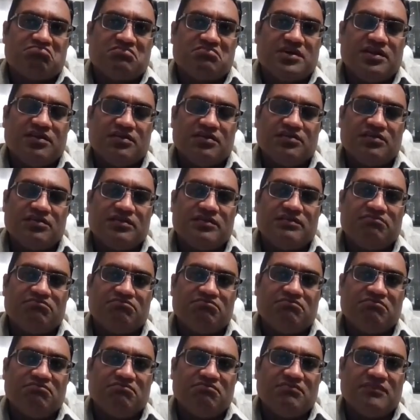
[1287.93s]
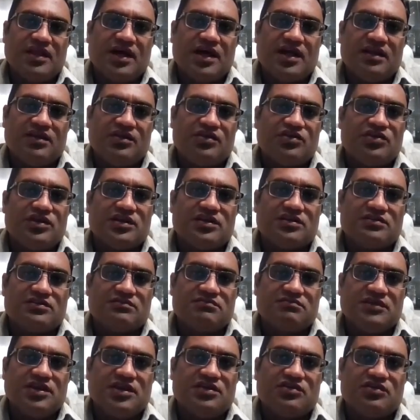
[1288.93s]
not
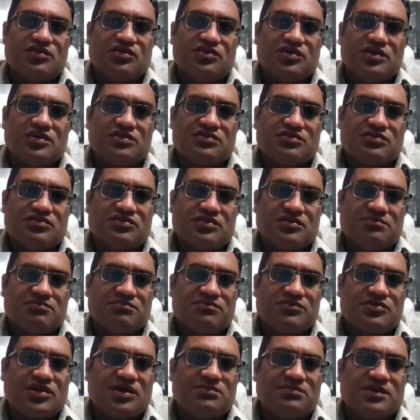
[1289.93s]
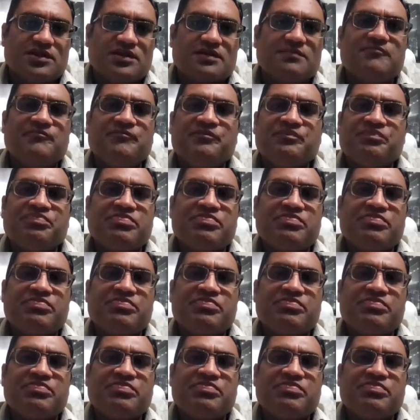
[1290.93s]
going through some trouble.